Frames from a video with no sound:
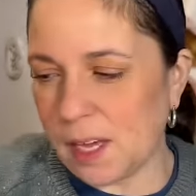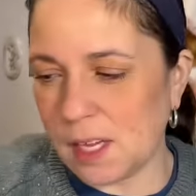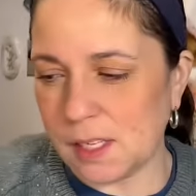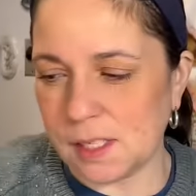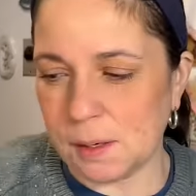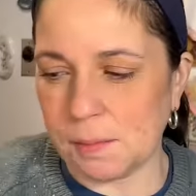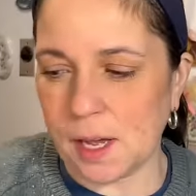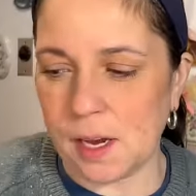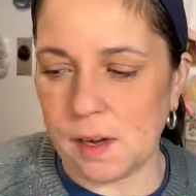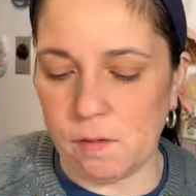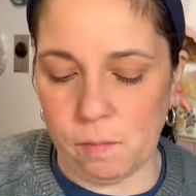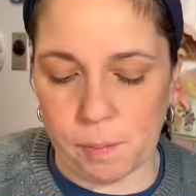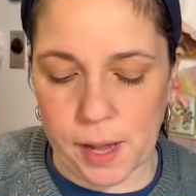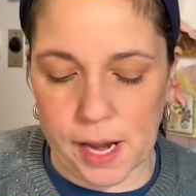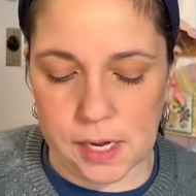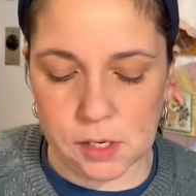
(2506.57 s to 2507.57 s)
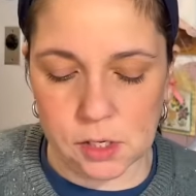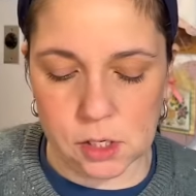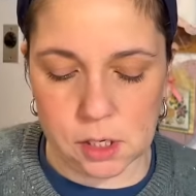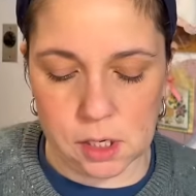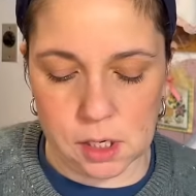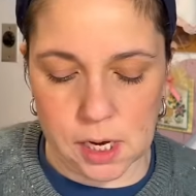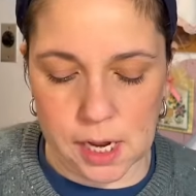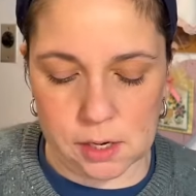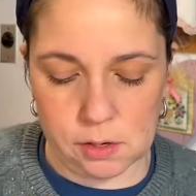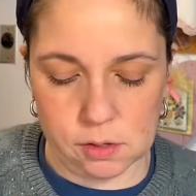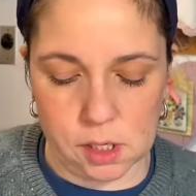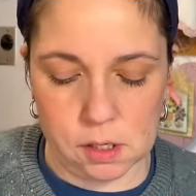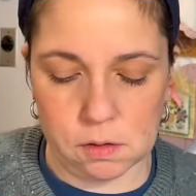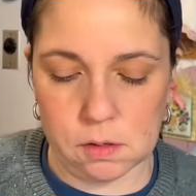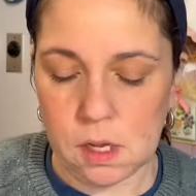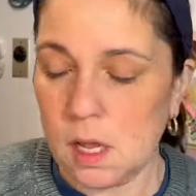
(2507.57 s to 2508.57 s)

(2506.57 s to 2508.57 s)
in some kind of binder. I don't know.